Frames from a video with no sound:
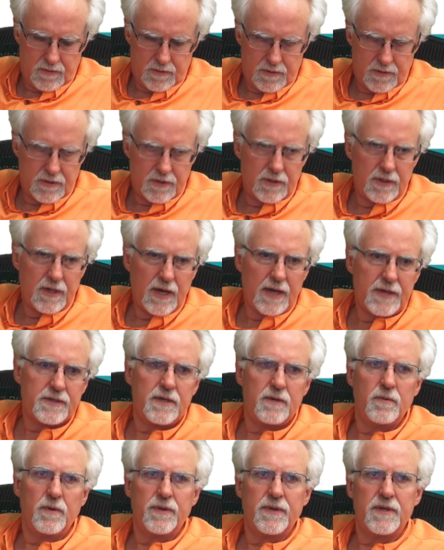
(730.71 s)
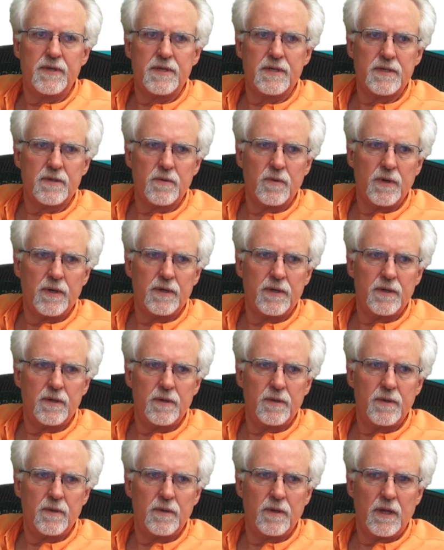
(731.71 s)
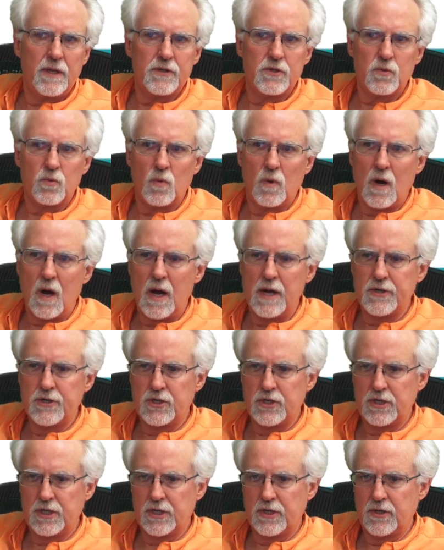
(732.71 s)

So you guys see what this is going to do? Let's watch.